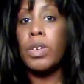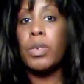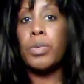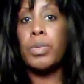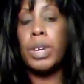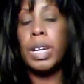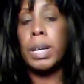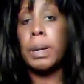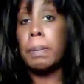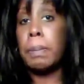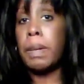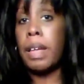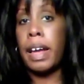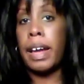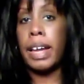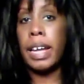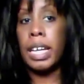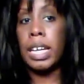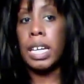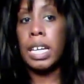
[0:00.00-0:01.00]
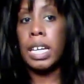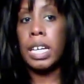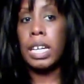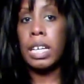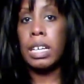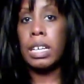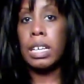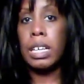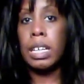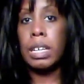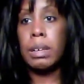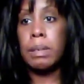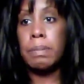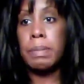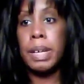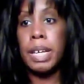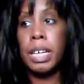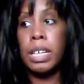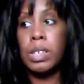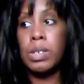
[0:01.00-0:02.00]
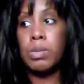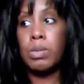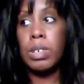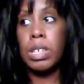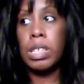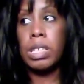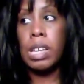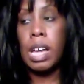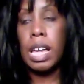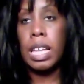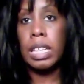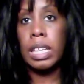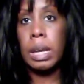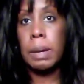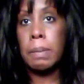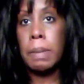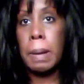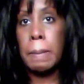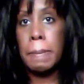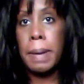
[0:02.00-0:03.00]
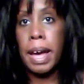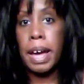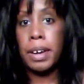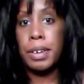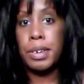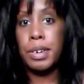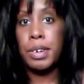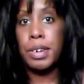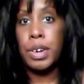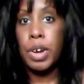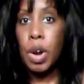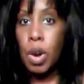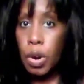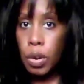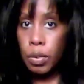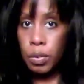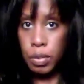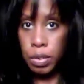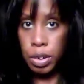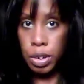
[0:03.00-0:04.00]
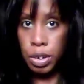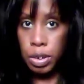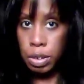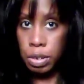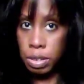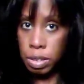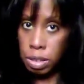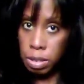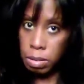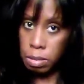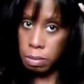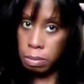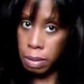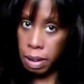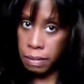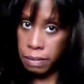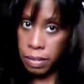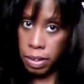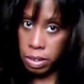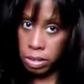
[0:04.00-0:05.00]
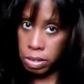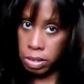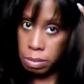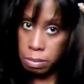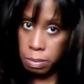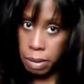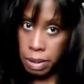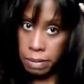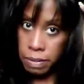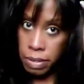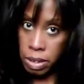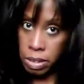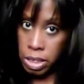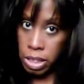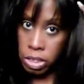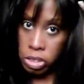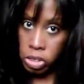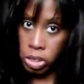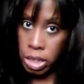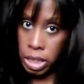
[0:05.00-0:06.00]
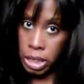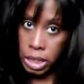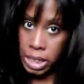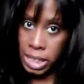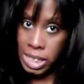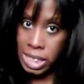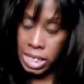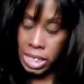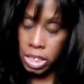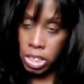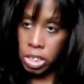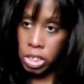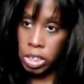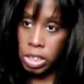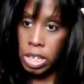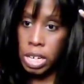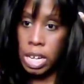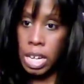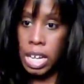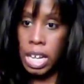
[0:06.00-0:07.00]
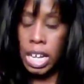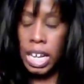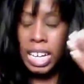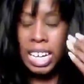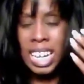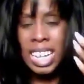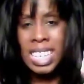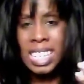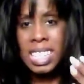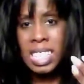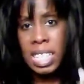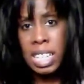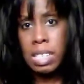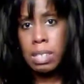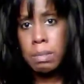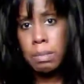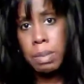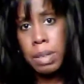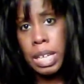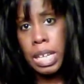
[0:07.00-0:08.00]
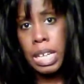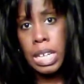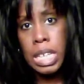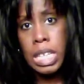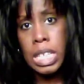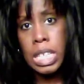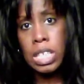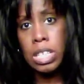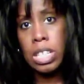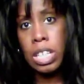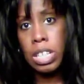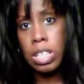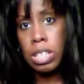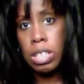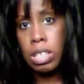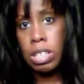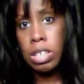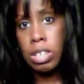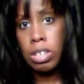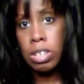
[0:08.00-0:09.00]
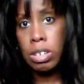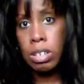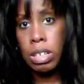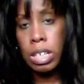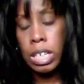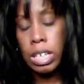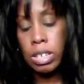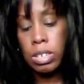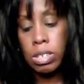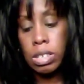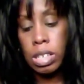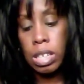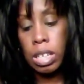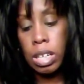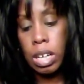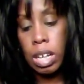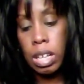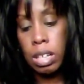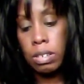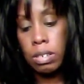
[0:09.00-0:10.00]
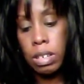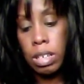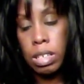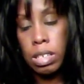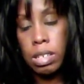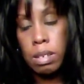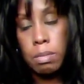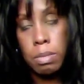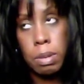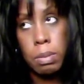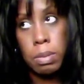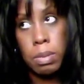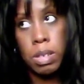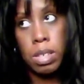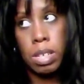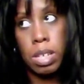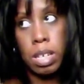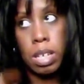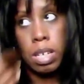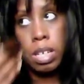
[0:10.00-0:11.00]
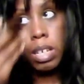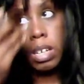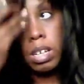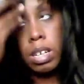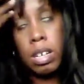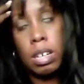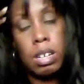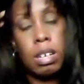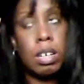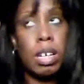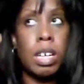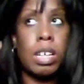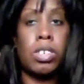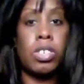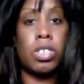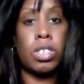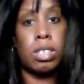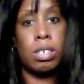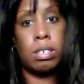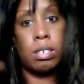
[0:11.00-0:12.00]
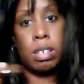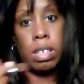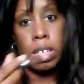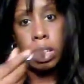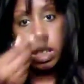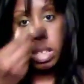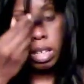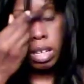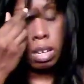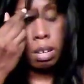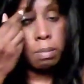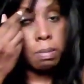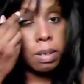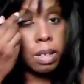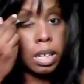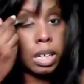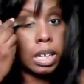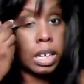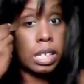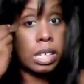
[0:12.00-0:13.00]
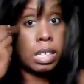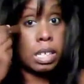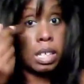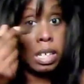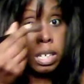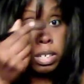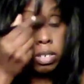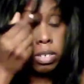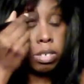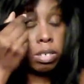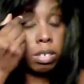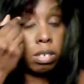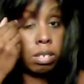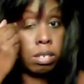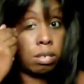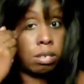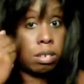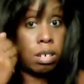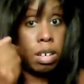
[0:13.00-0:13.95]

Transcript: reapplying it, because once I lay my powder over my foundation and concealer, it kind of stays in place and then, you know, let you see the coloring. Some people say, okay, you shouldn't do it like that, but like I said, I just do